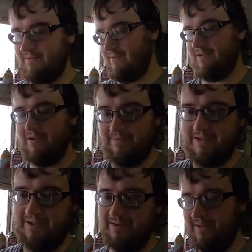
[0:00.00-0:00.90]
I'm
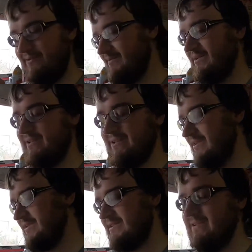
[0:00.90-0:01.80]
telling them
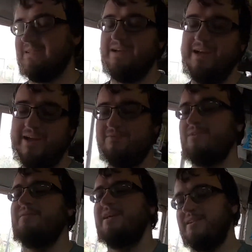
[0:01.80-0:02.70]
this, and I was like, I haven't
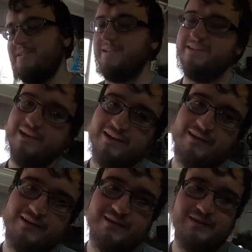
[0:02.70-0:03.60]
even had a sticky tire
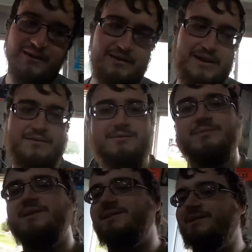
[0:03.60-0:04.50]
on it yet. We haven't even
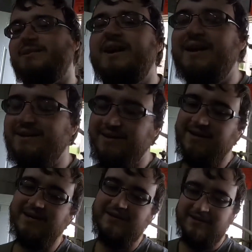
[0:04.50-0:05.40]
been to the track
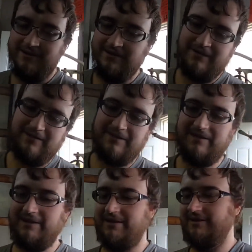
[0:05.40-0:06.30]
yet.
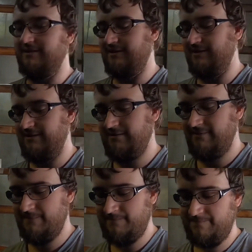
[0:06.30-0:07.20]
And
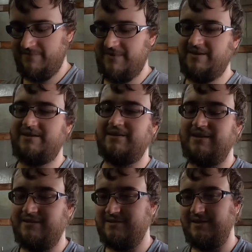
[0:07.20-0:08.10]

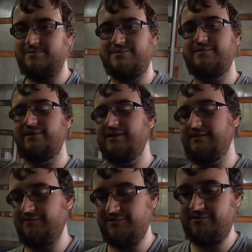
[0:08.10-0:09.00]
his name
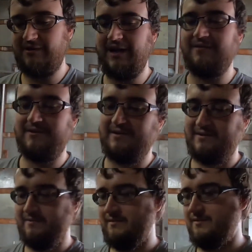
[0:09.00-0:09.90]
was Travis.
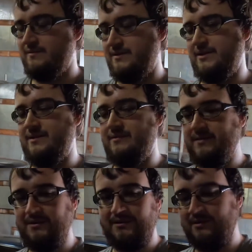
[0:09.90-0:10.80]
And,
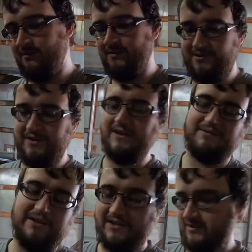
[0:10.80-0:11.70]
well, hold on, I'm
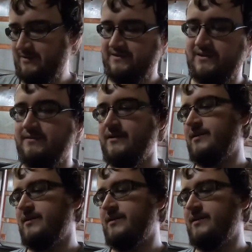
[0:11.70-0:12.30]
getting ahead of myself.